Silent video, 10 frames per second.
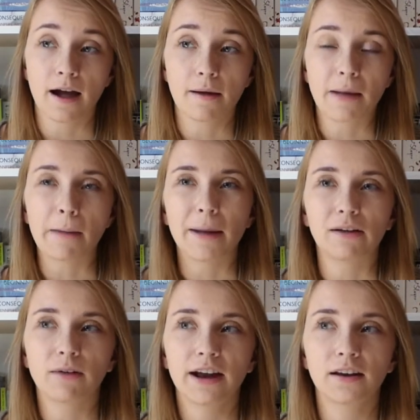I
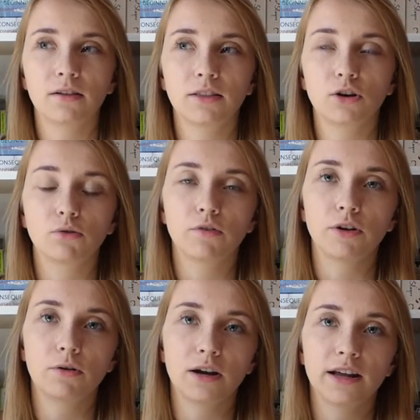might write a little
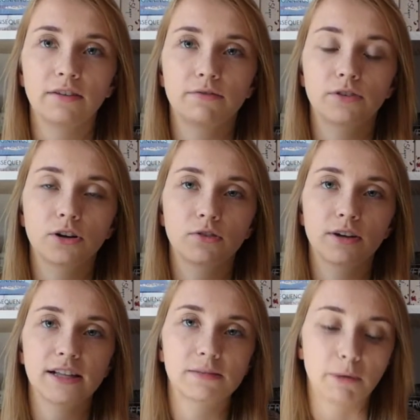review on it for
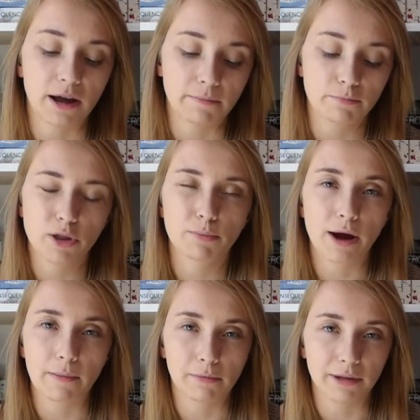Goodreads, but
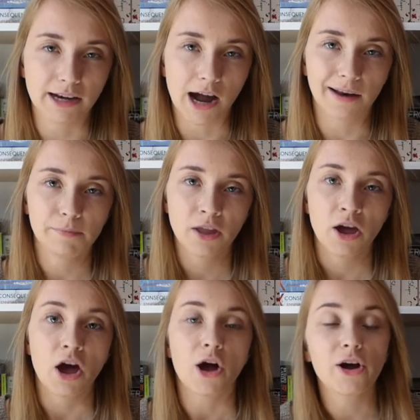probably not.
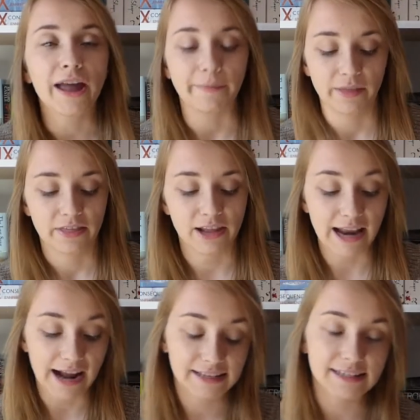Okay, the
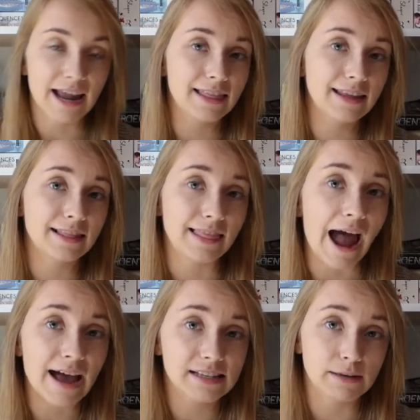next and the
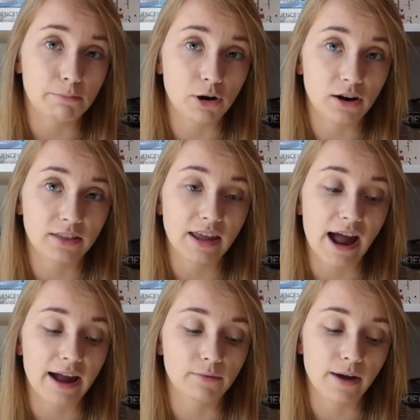last book that
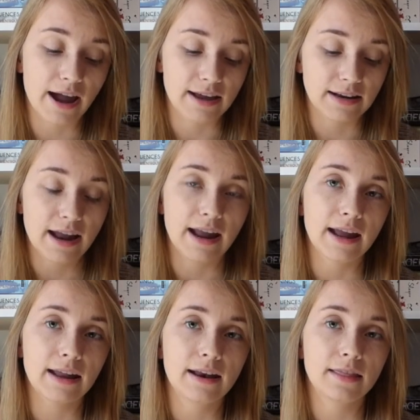I read
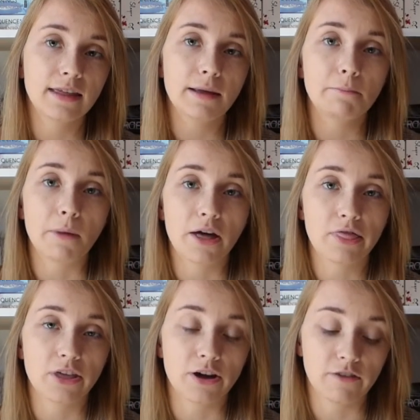in the
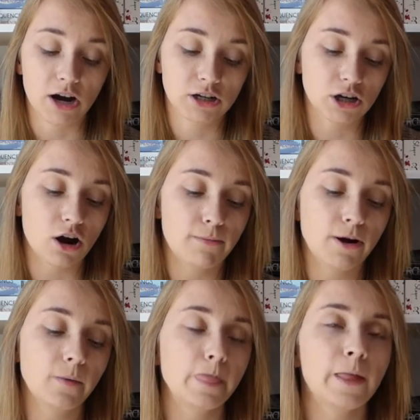month of
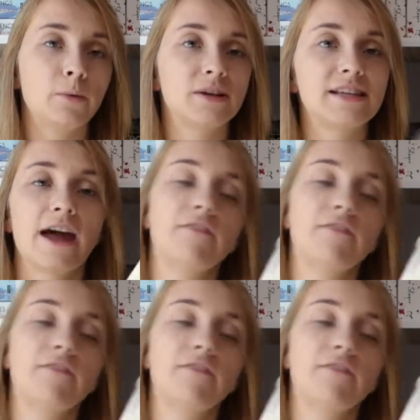October was